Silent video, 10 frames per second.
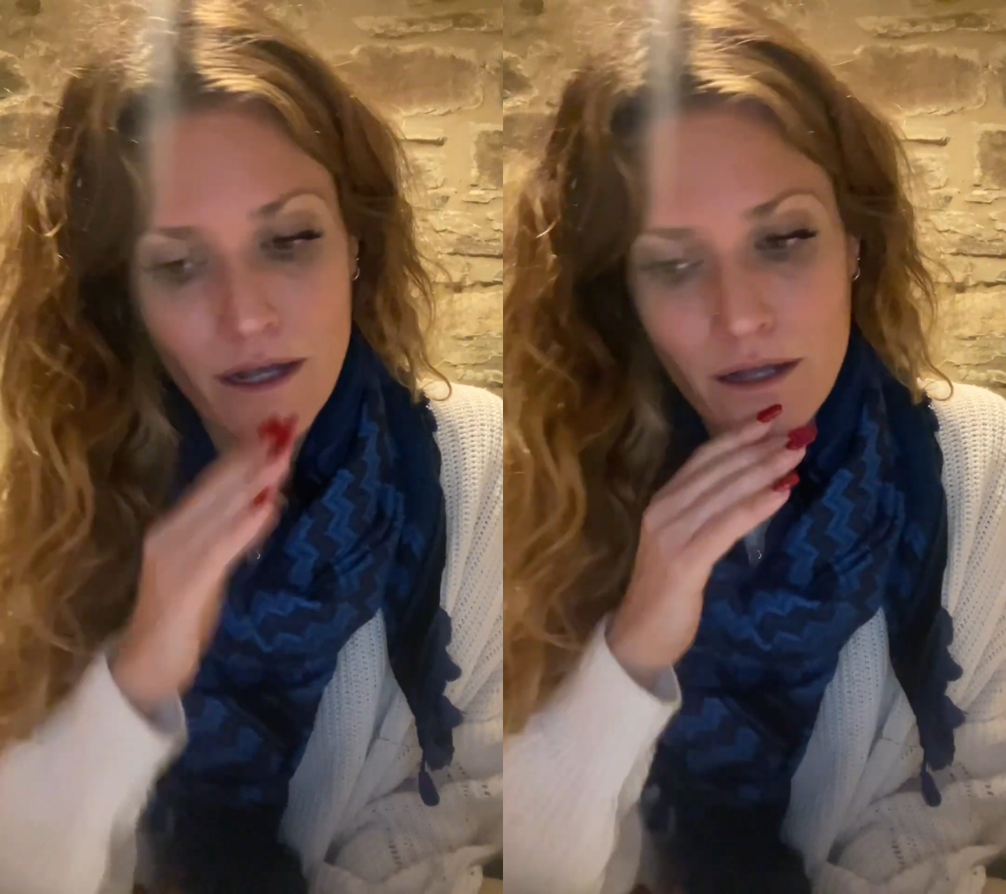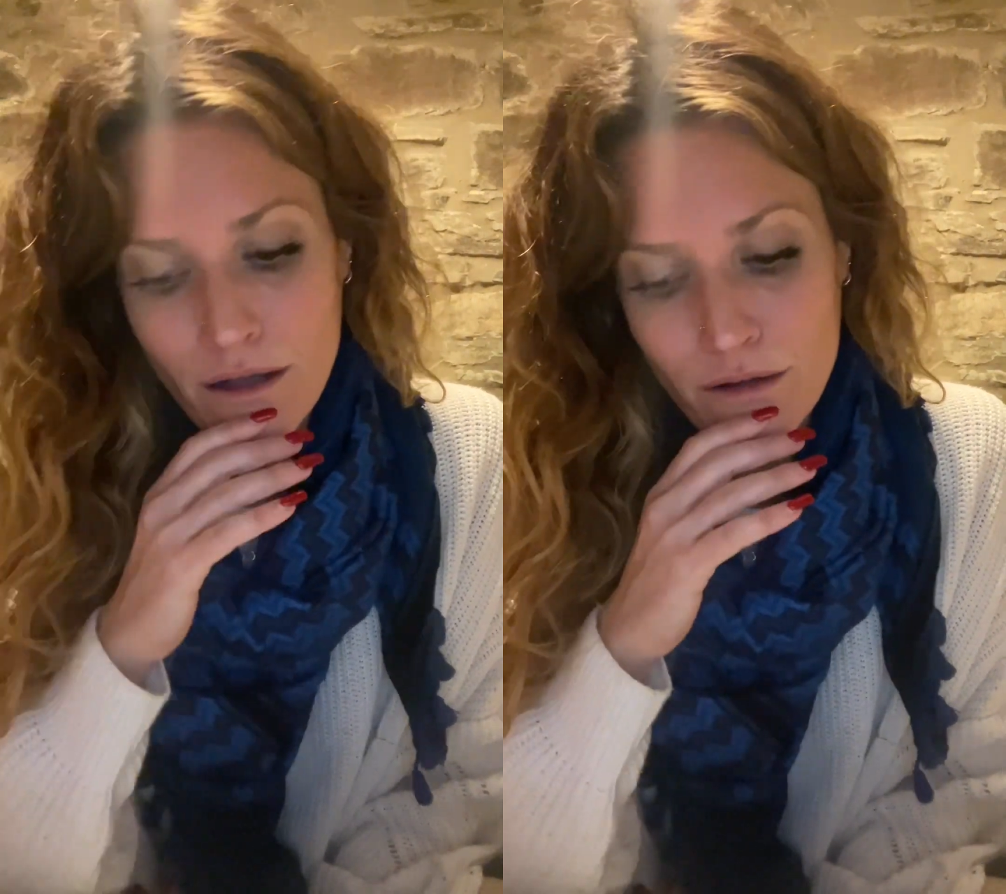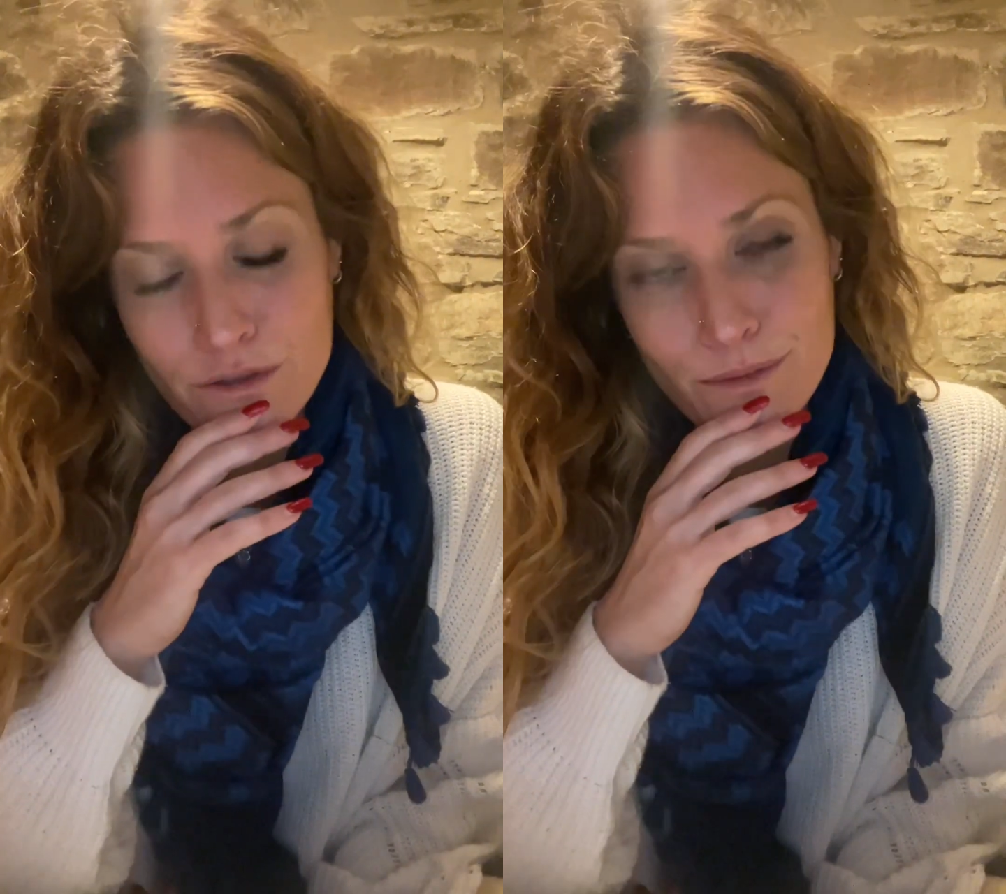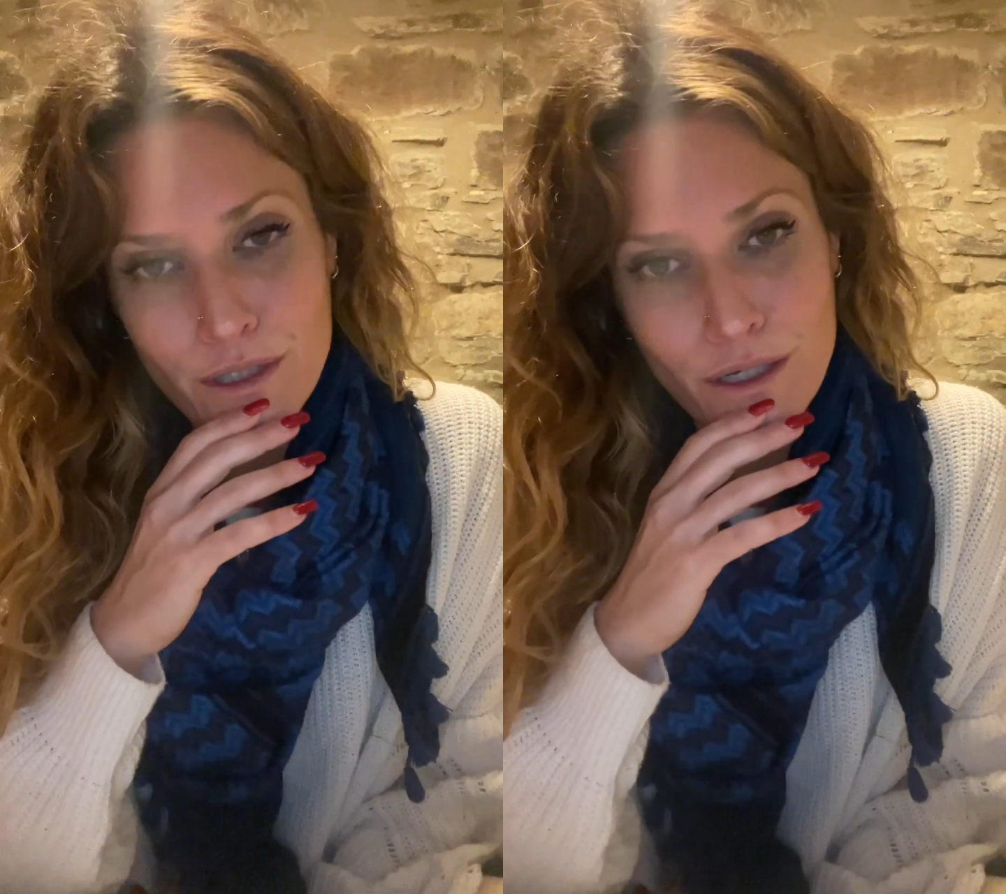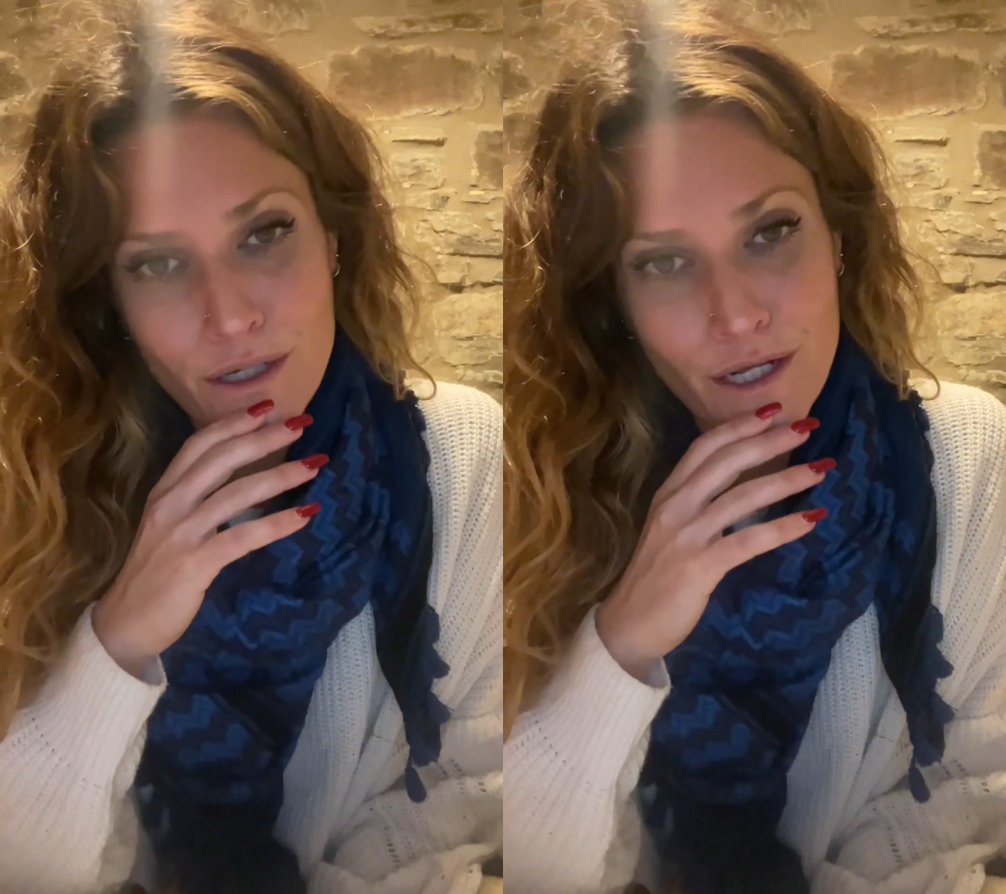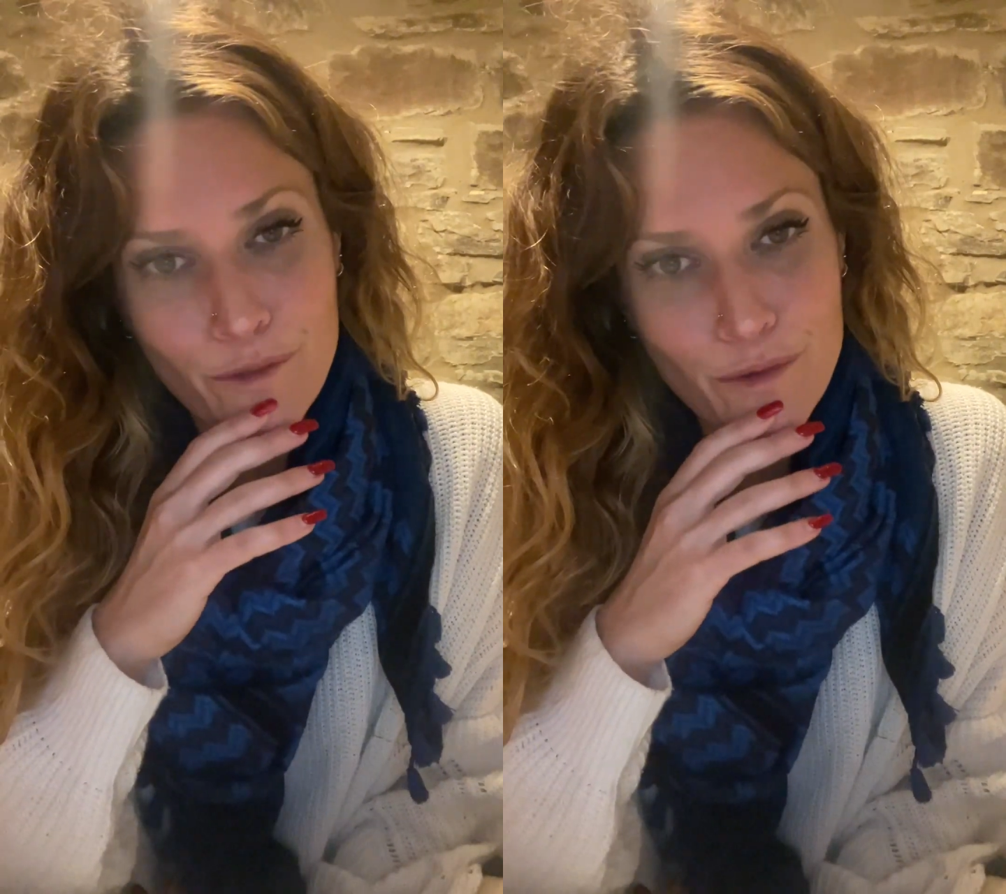ultimately going to help